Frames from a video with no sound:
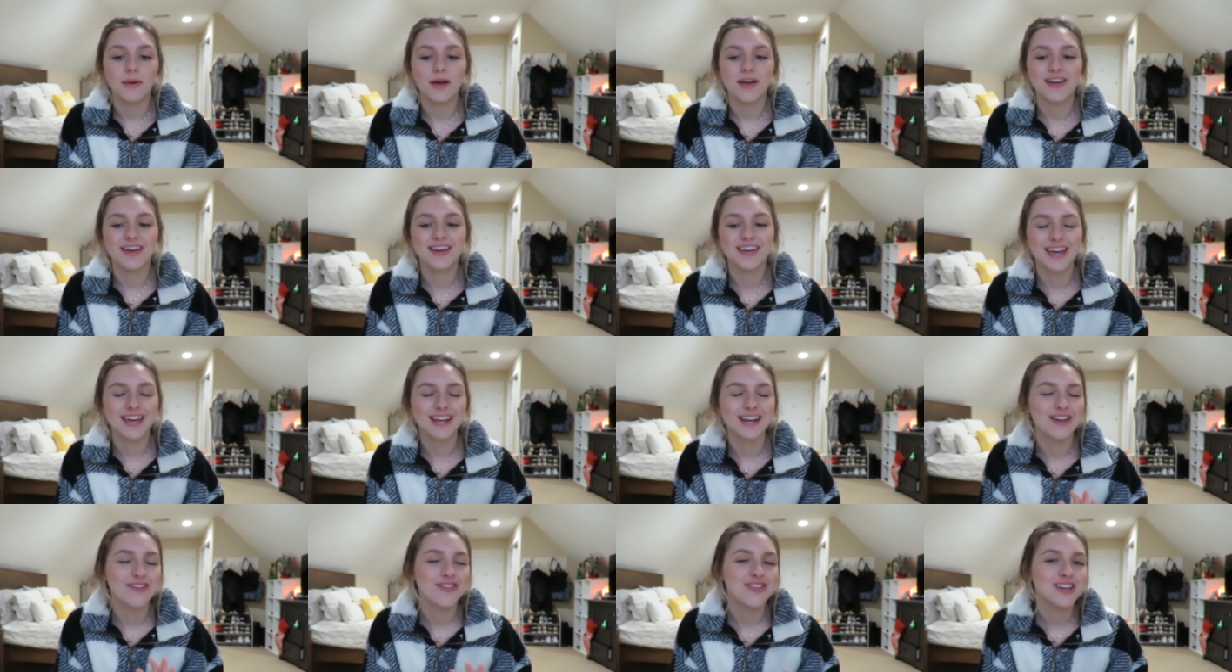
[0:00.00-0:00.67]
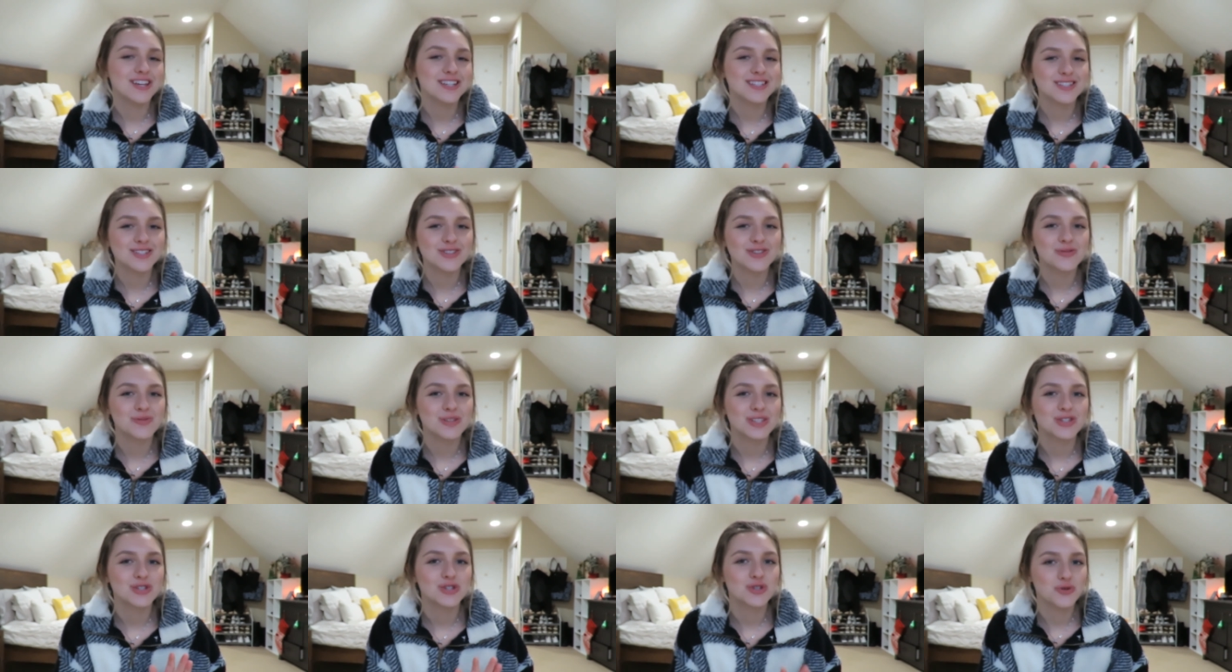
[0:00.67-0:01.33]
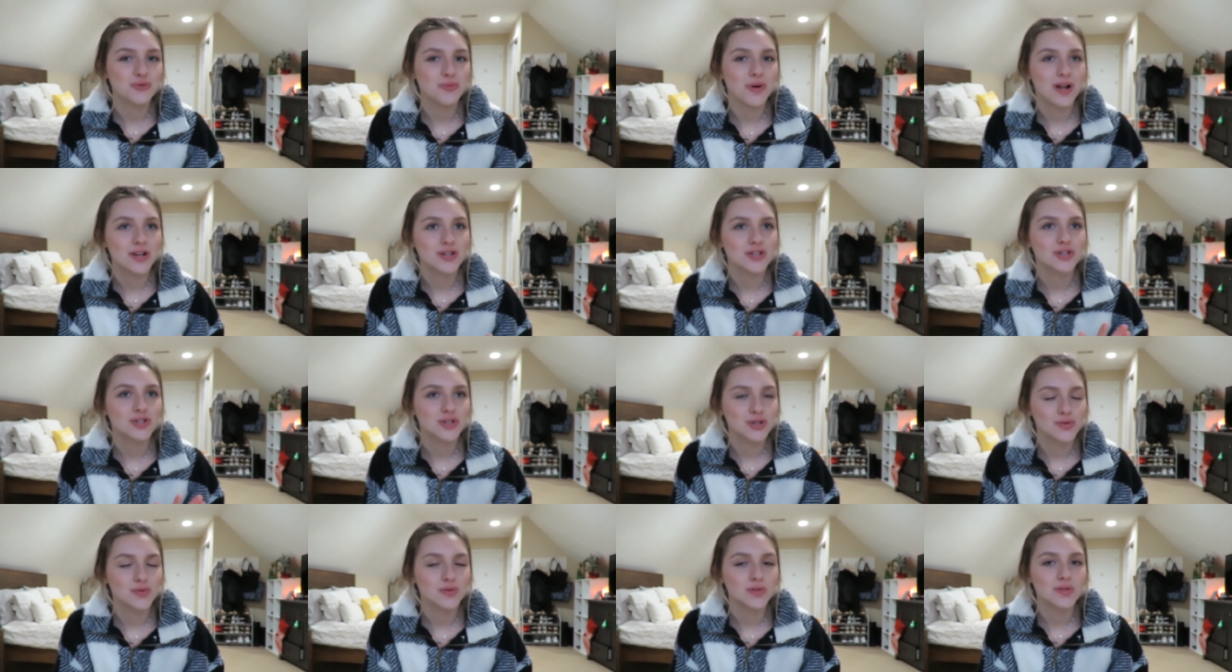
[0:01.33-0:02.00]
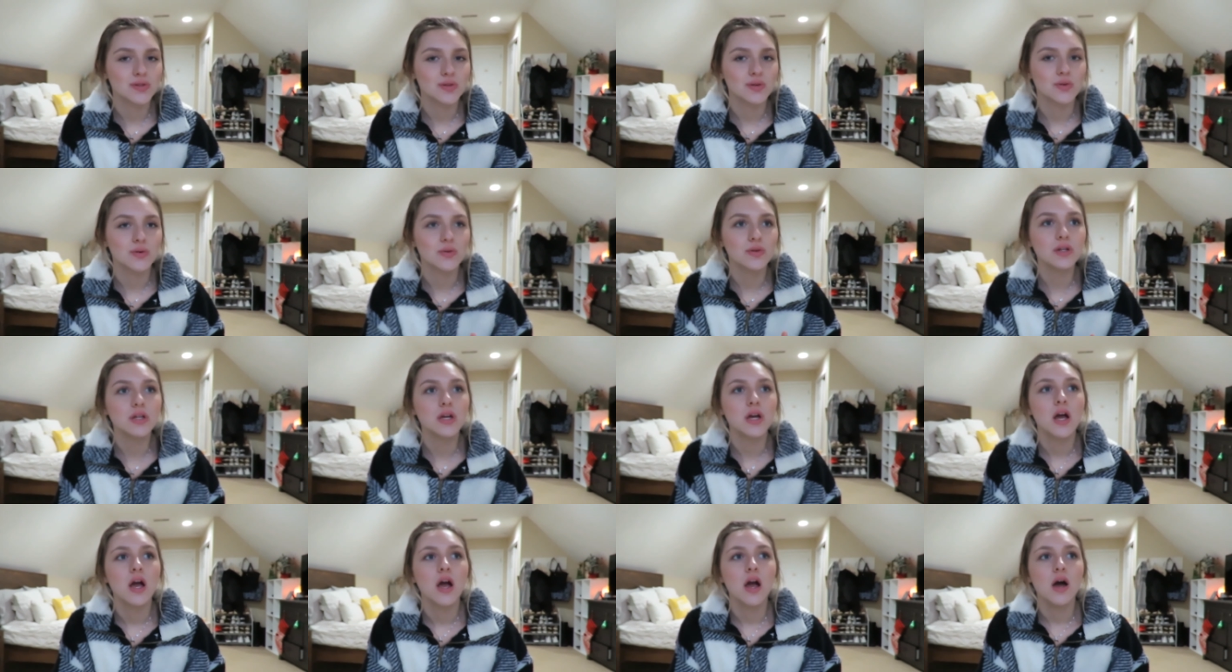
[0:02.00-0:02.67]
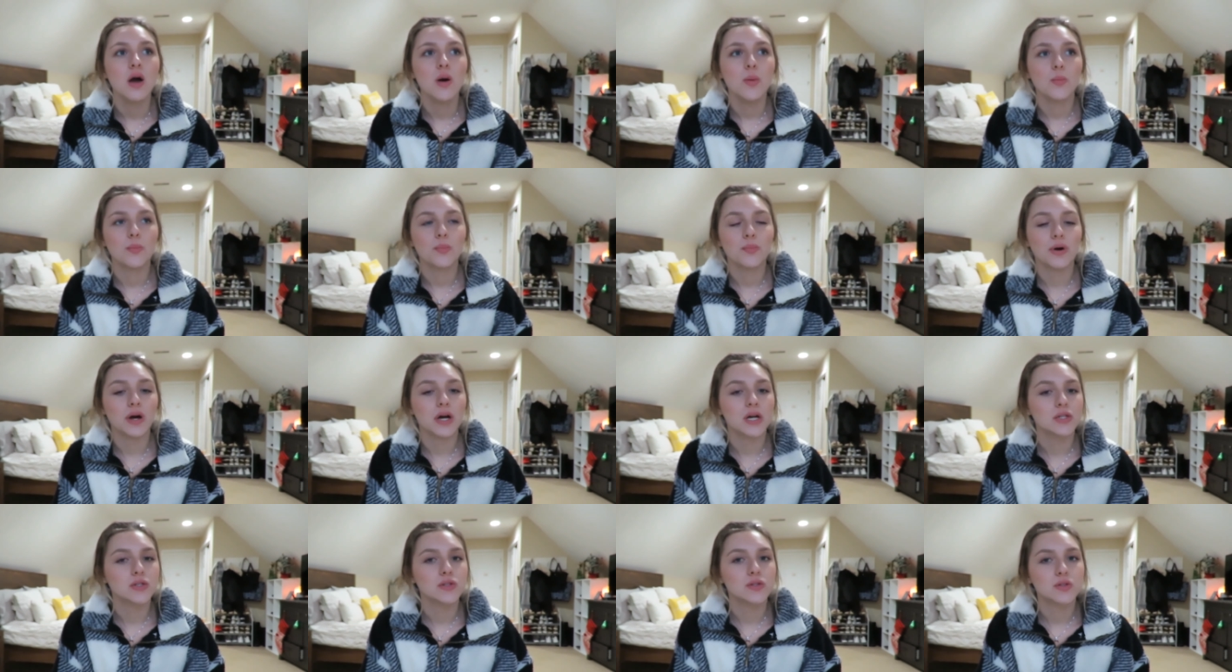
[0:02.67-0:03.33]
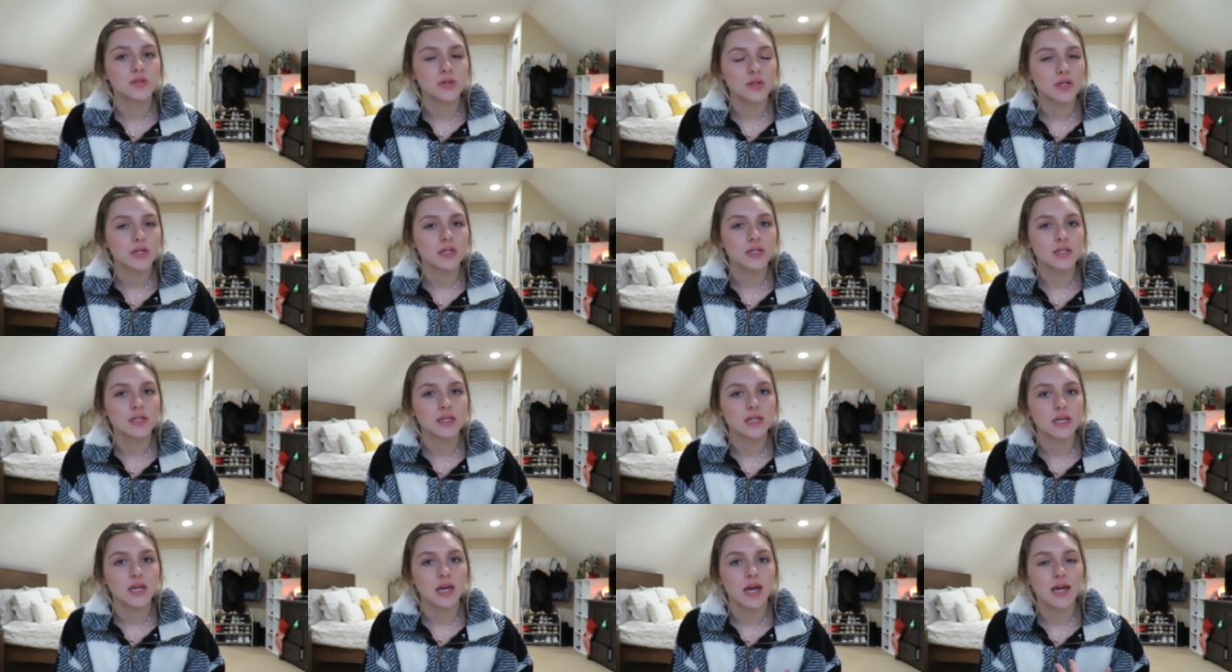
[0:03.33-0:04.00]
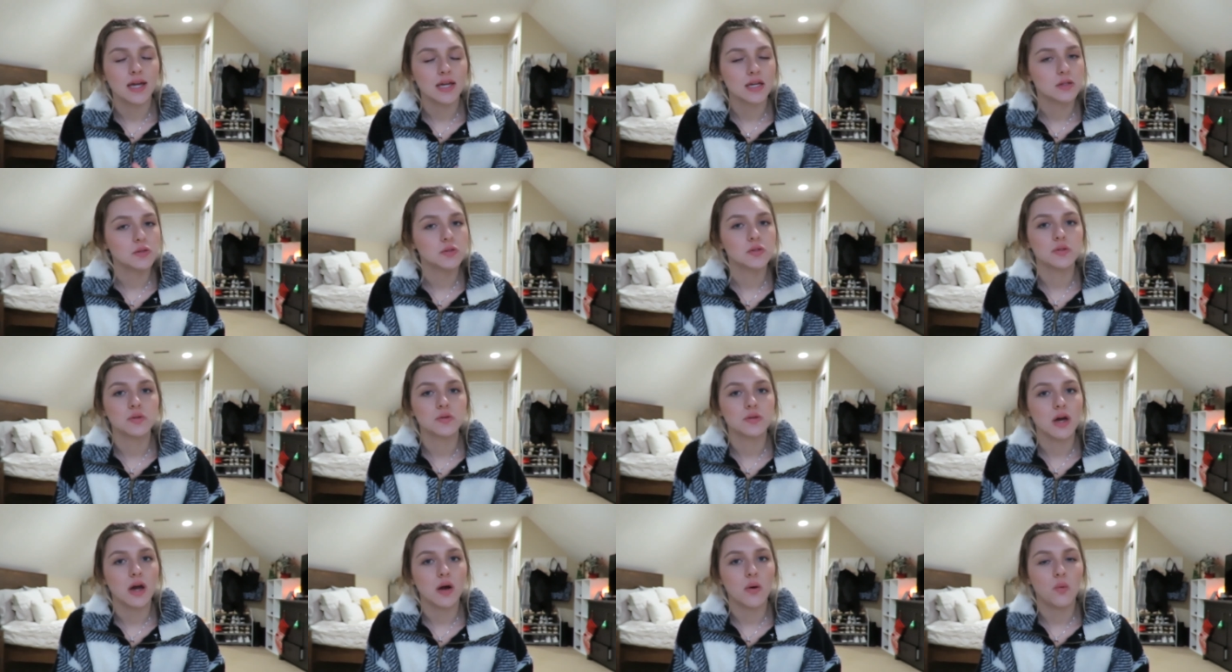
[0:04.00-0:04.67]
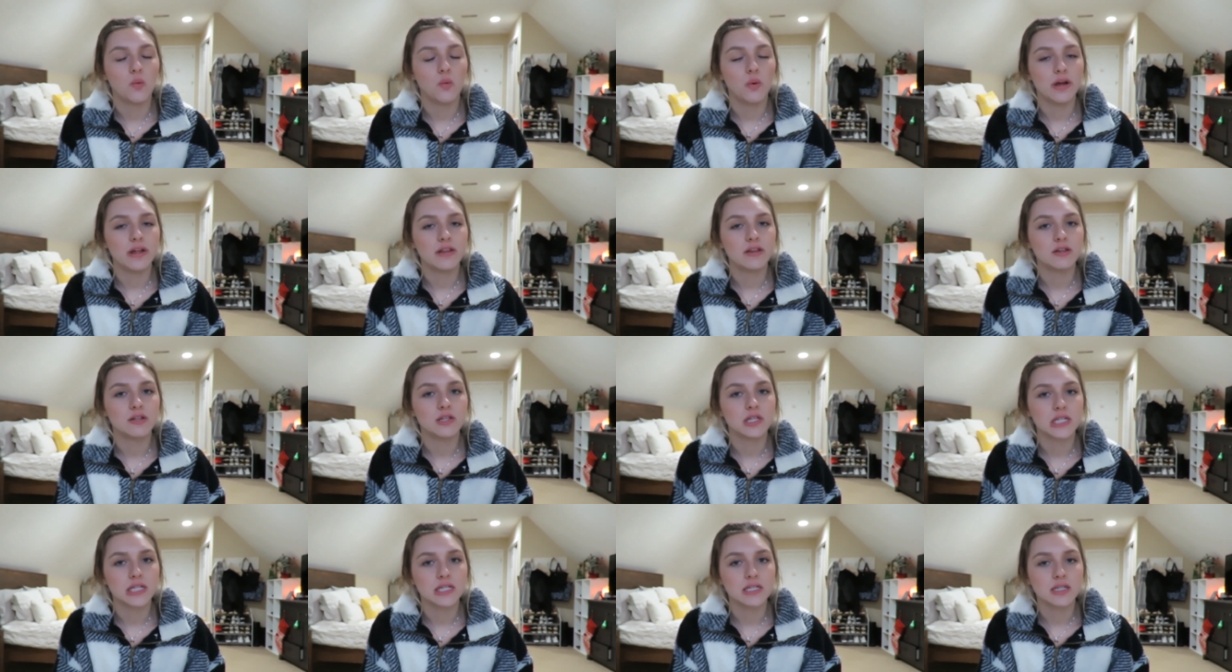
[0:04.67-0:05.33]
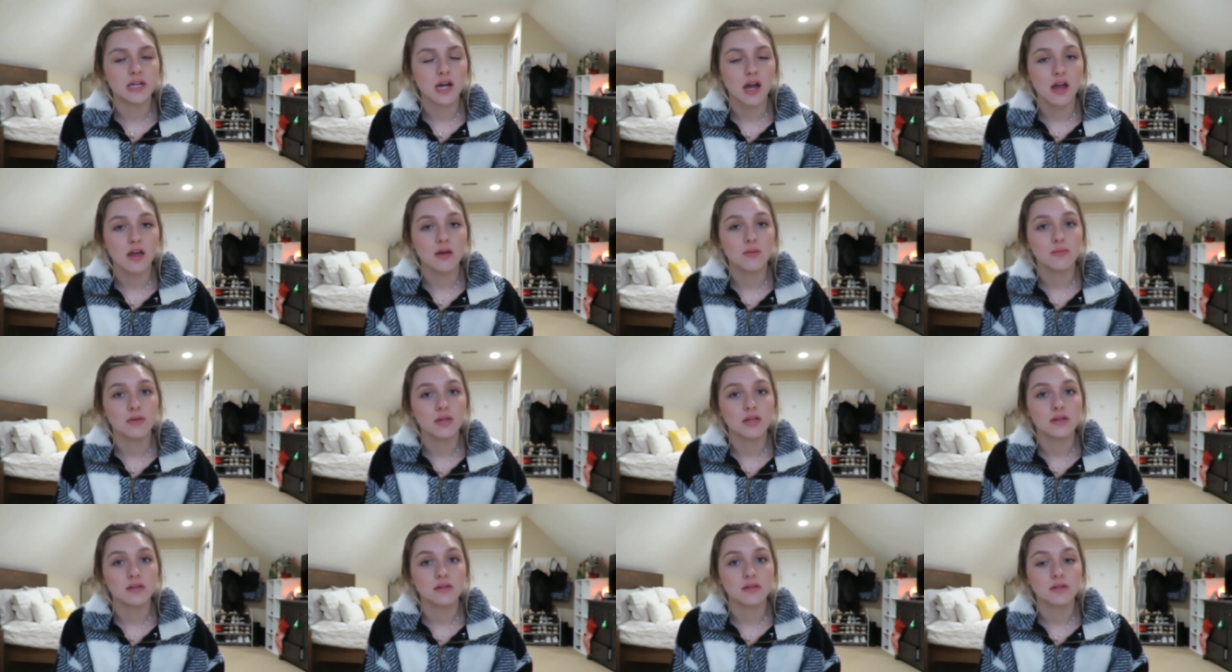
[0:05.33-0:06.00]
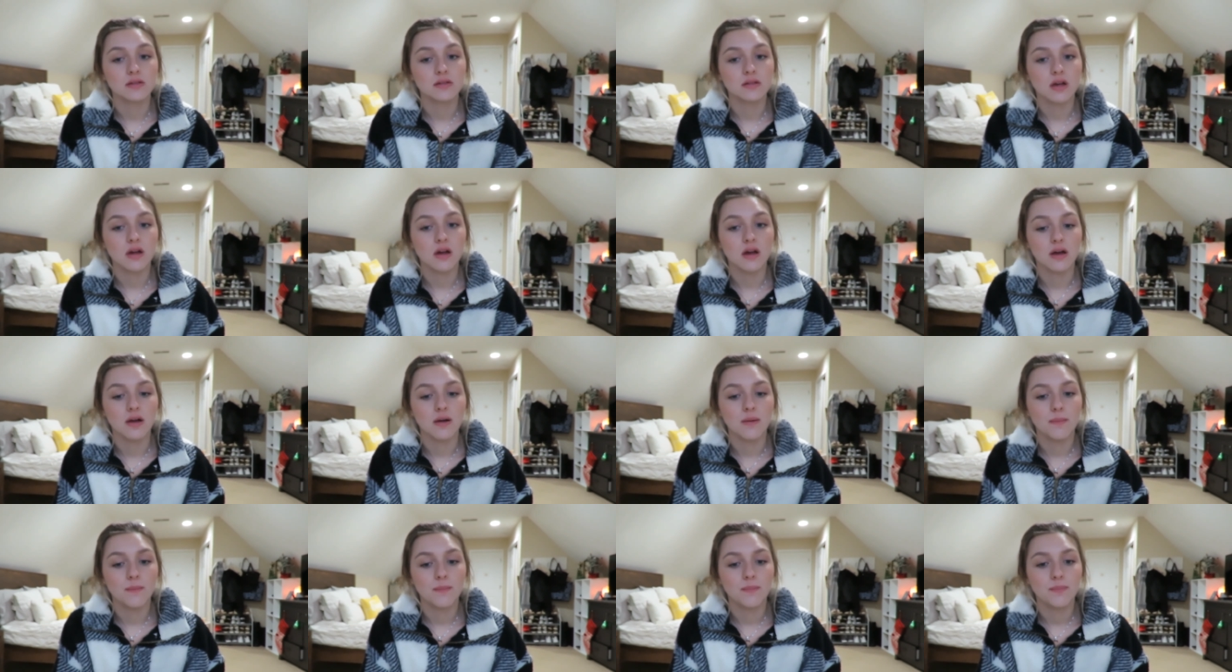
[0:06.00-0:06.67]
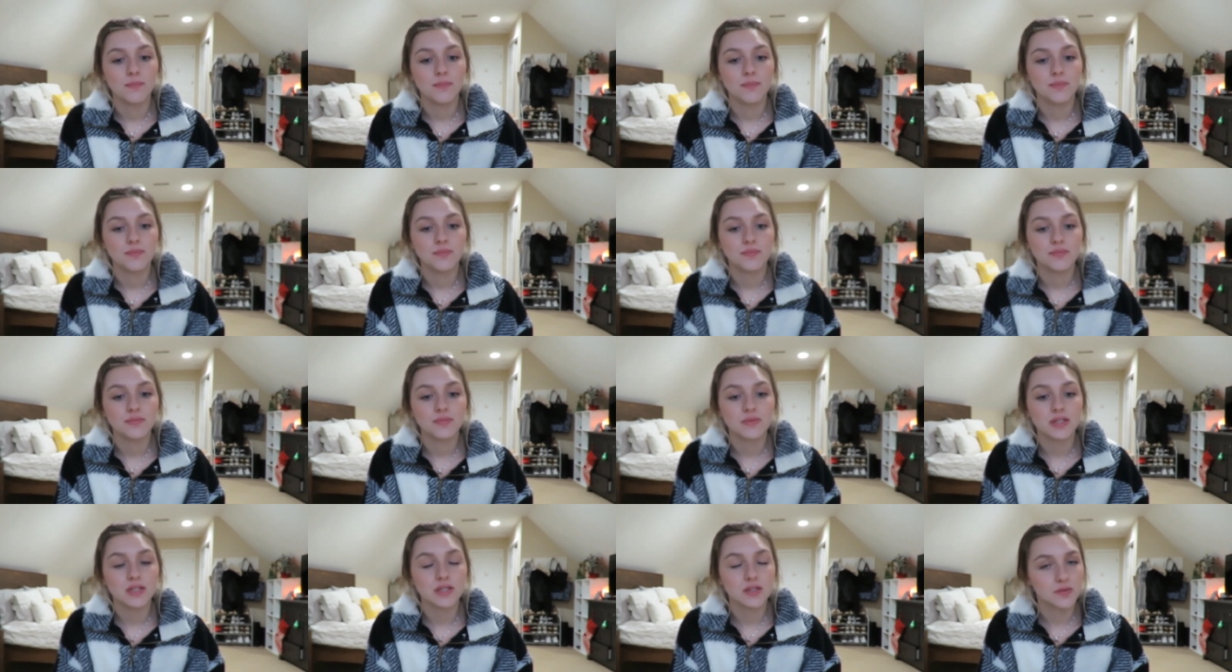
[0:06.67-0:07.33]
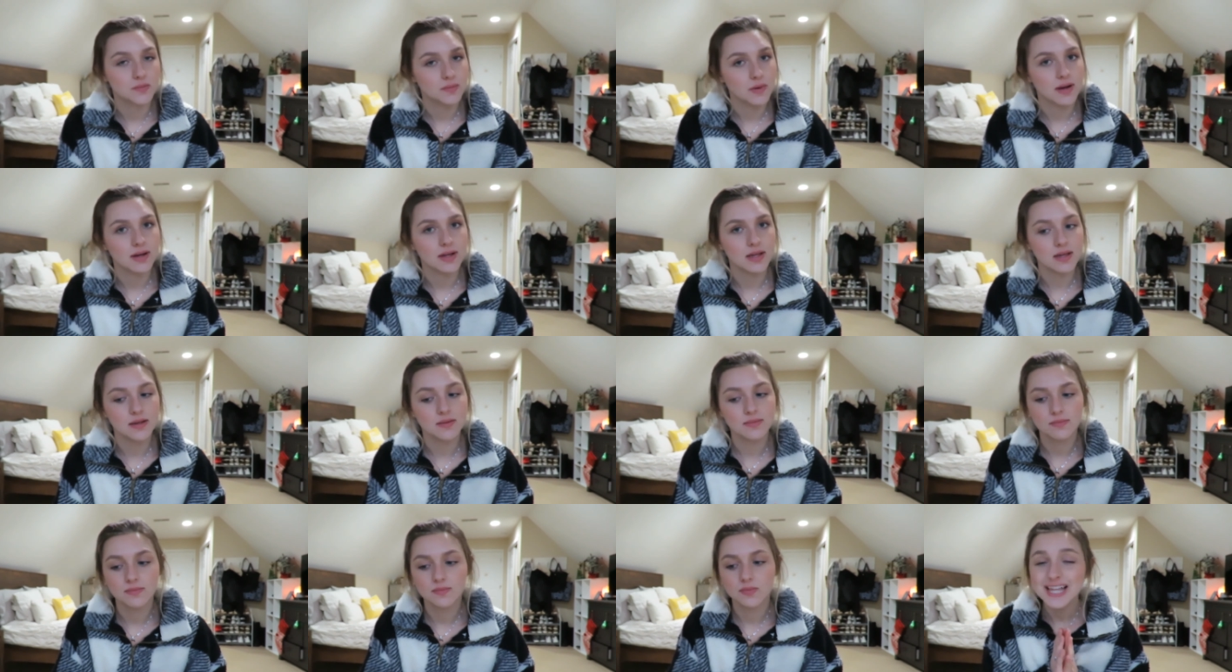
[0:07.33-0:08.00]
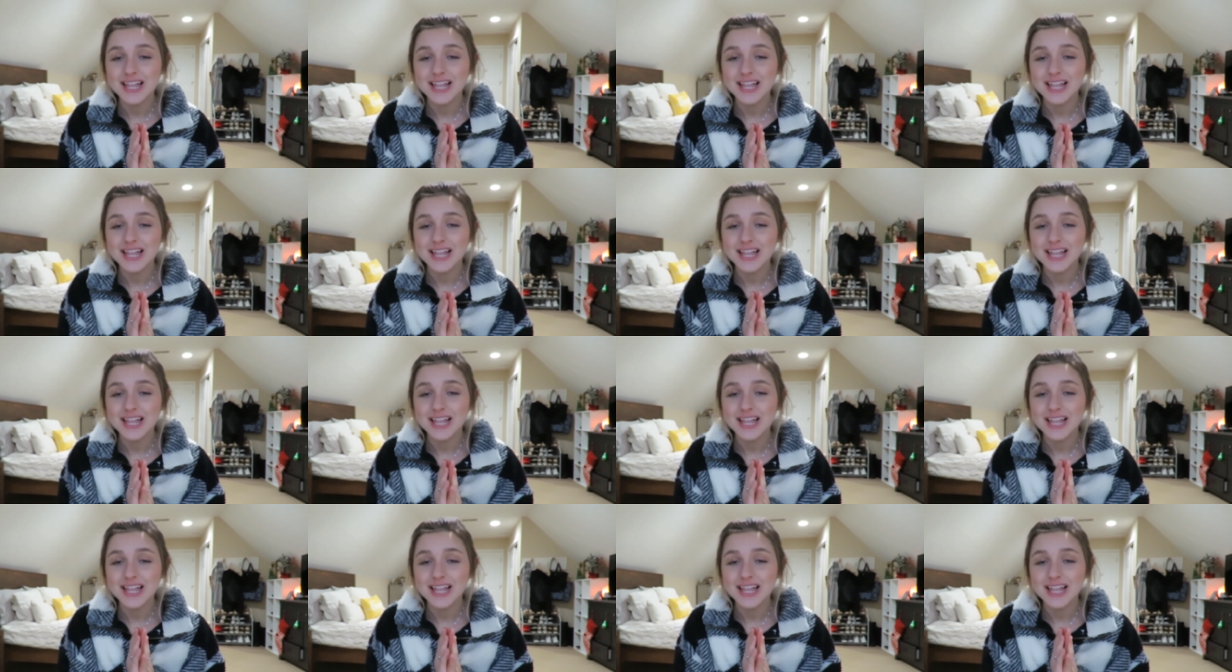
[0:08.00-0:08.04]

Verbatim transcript: again, I think it's a little bit too much too soon, but certainly I can do that when the time is, um, is ready.